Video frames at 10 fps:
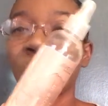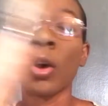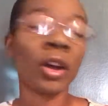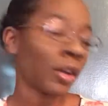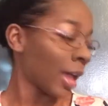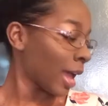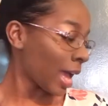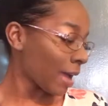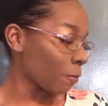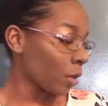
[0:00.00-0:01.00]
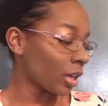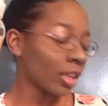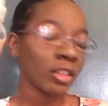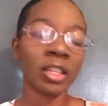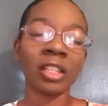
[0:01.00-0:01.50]
well, I have one
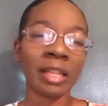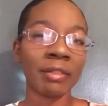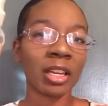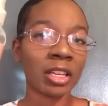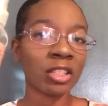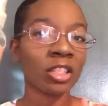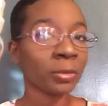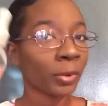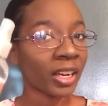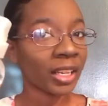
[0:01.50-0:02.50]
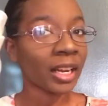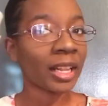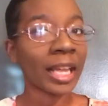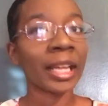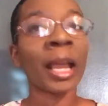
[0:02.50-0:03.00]
other leave-in conditioner spray that I
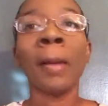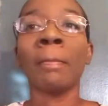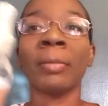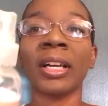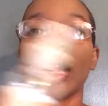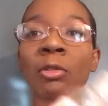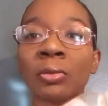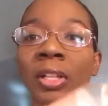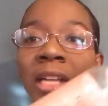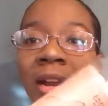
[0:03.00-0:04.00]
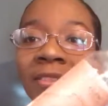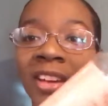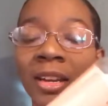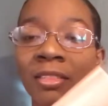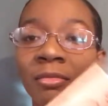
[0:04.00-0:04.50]
like, but I was really not a
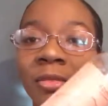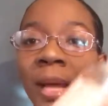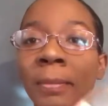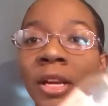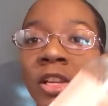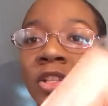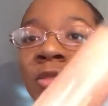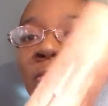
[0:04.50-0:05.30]
fan of them that much.